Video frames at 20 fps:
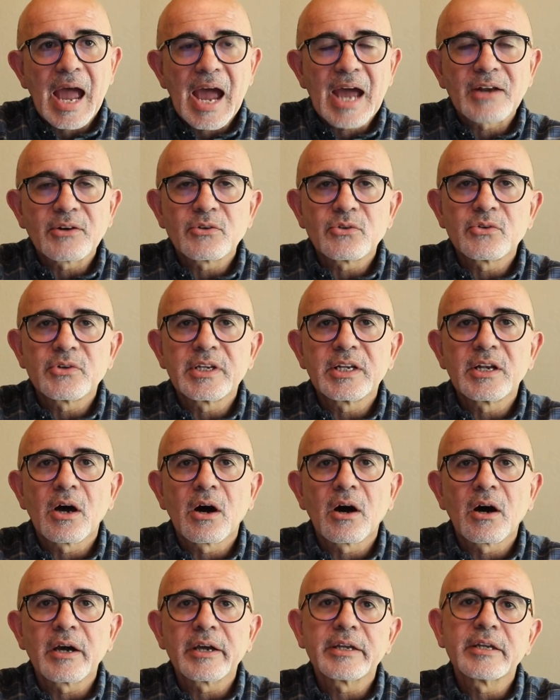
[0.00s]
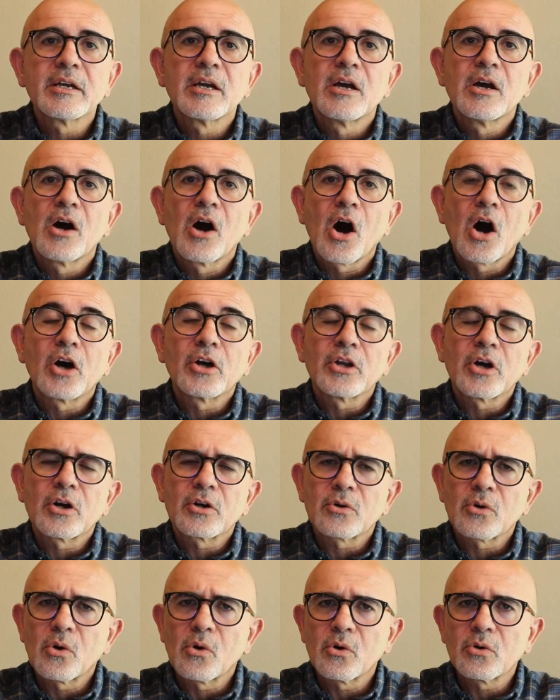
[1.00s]
and rely on
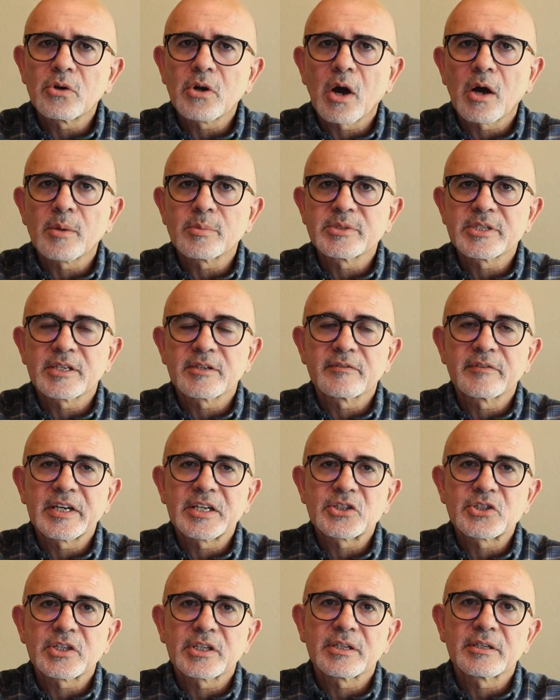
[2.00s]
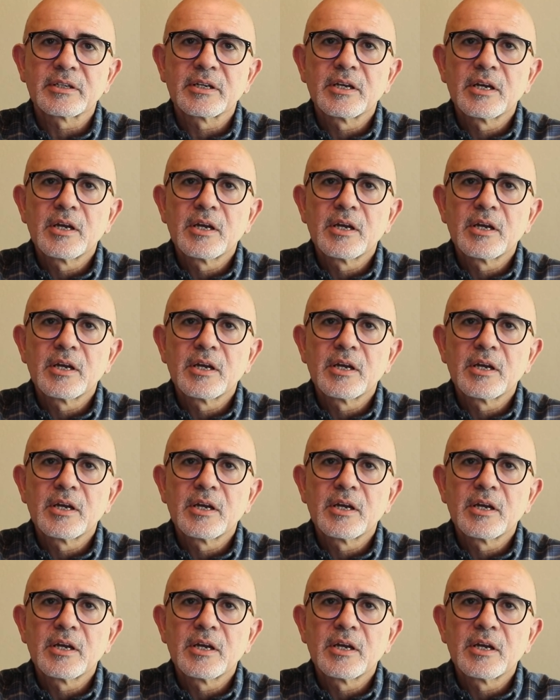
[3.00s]
our own observation,